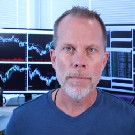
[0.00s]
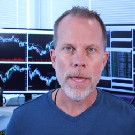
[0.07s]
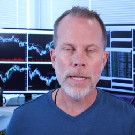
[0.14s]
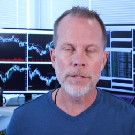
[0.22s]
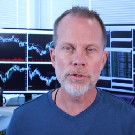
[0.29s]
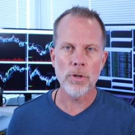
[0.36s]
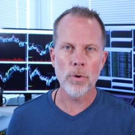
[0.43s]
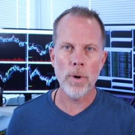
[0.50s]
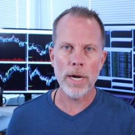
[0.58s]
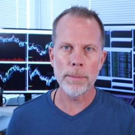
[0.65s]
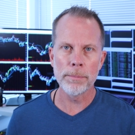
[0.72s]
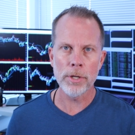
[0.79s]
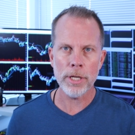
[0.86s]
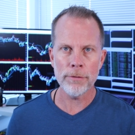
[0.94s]
And so what
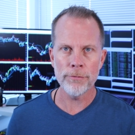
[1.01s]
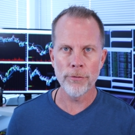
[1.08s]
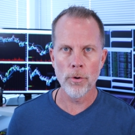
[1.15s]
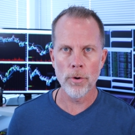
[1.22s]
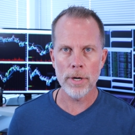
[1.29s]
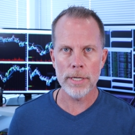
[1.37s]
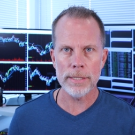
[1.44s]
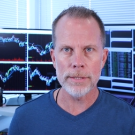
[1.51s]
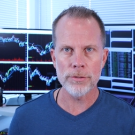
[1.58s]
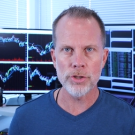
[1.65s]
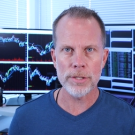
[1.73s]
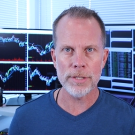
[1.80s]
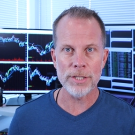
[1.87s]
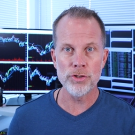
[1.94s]
I'm looking for is
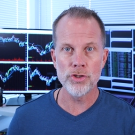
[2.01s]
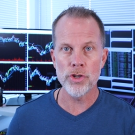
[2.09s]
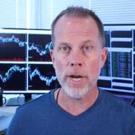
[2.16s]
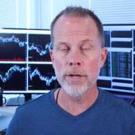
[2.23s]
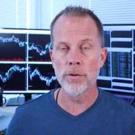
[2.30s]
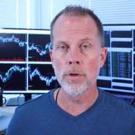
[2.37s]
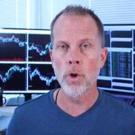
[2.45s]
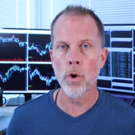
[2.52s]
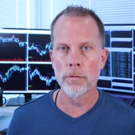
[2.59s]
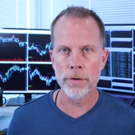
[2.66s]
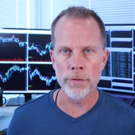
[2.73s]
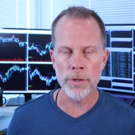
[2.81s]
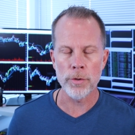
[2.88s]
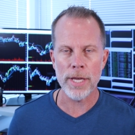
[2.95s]
just a general
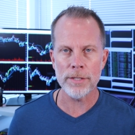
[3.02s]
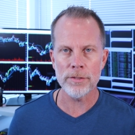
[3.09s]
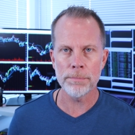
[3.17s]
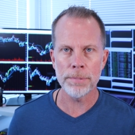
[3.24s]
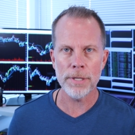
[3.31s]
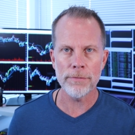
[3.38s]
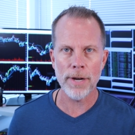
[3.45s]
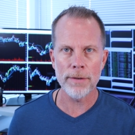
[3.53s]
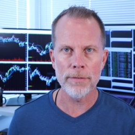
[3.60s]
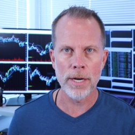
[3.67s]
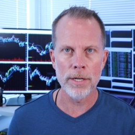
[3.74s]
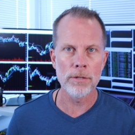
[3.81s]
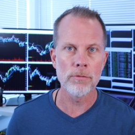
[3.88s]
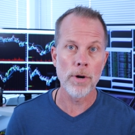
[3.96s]
overview. The S&P
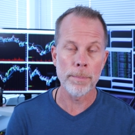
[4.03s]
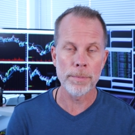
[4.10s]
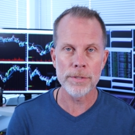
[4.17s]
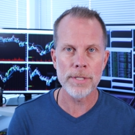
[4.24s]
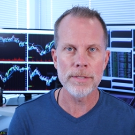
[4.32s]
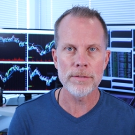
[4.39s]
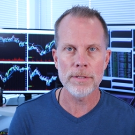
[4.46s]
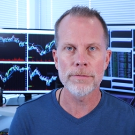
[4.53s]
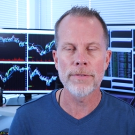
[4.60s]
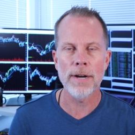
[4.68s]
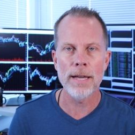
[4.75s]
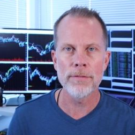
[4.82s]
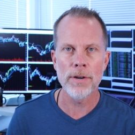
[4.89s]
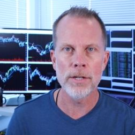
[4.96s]
500 represents the
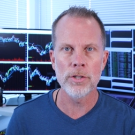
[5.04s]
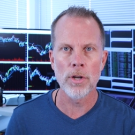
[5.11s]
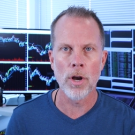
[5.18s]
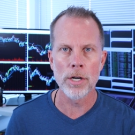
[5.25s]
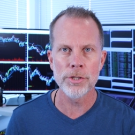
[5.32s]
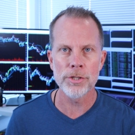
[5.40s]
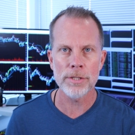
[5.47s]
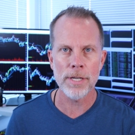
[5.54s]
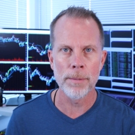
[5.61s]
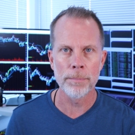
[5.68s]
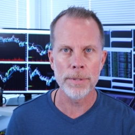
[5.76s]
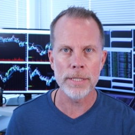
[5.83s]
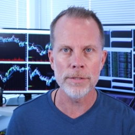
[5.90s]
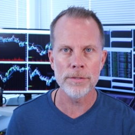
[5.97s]
500 largest
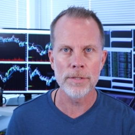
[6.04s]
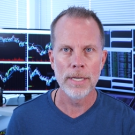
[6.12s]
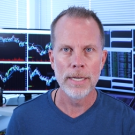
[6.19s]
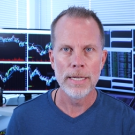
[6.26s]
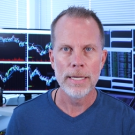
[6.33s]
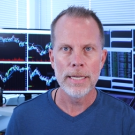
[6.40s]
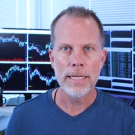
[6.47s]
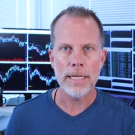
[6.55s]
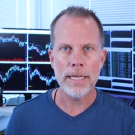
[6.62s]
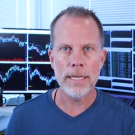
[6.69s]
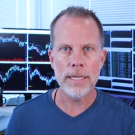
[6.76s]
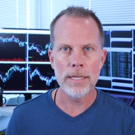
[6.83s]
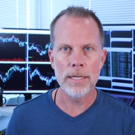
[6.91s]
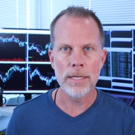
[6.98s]
companies
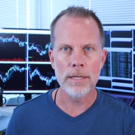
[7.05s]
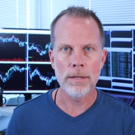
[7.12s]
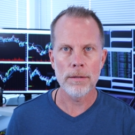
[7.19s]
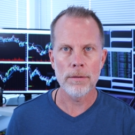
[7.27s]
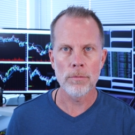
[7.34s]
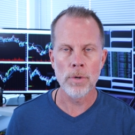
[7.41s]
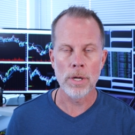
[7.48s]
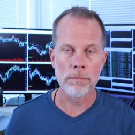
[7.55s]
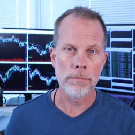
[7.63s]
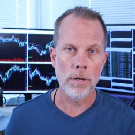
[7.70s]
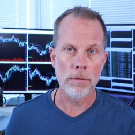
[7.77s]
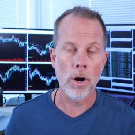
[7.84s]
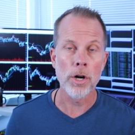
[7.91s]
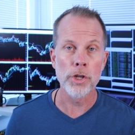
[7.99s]
in, well,
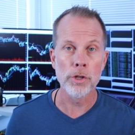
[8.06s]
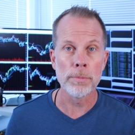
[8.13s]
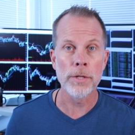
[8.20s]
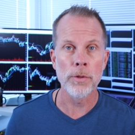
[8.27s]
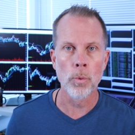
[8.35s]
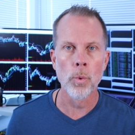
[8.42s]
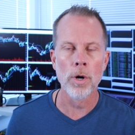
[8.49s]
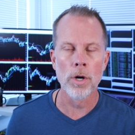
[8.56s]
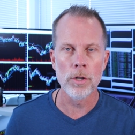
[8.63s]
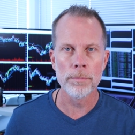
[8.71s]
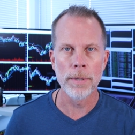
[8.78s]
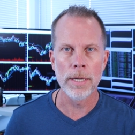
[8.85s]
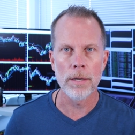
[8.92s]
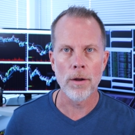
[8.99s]
arguably the
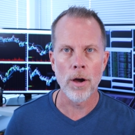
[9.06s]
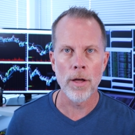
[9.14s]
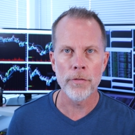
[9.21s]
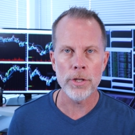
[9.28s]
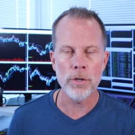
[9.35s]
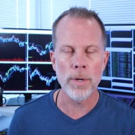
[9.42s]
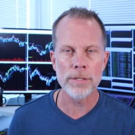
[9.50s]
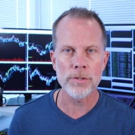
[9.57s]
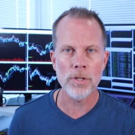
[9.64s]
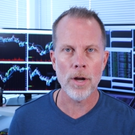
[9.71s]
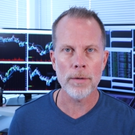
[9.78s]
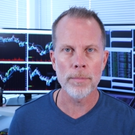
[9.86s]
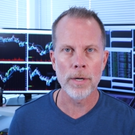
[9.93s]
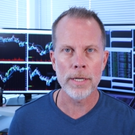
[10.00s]
world, but on the US
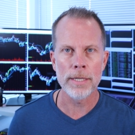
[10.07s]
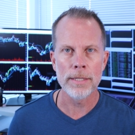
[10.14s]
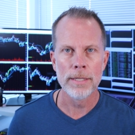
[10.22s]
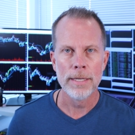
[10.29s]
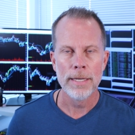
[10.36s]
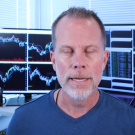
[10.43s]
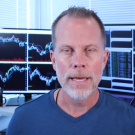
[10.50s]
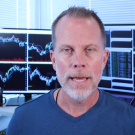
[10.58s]
stock market.